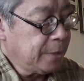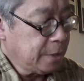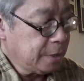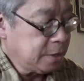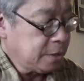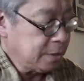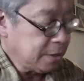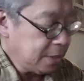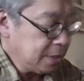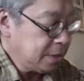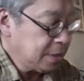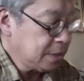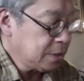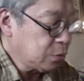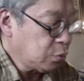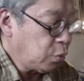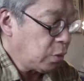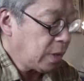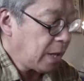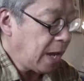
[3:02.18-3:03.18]
so this
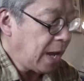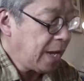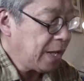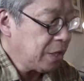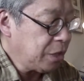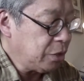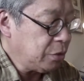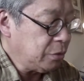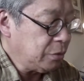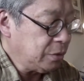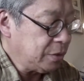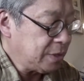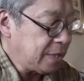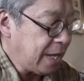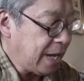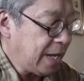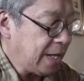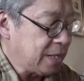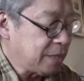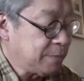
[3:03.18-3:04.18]
is what I use
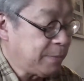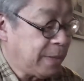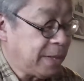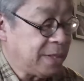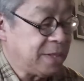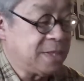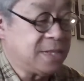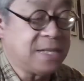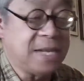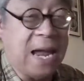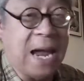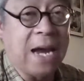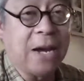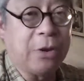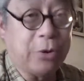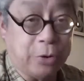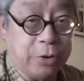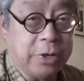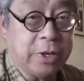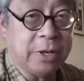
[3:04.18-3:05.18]
as my
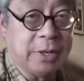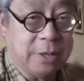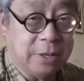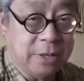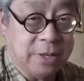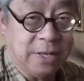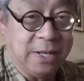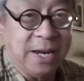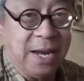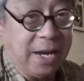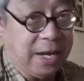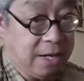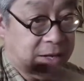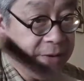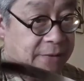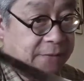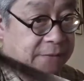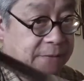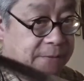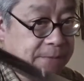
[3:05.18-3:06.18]
standard
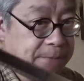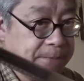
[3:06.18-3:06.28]
negative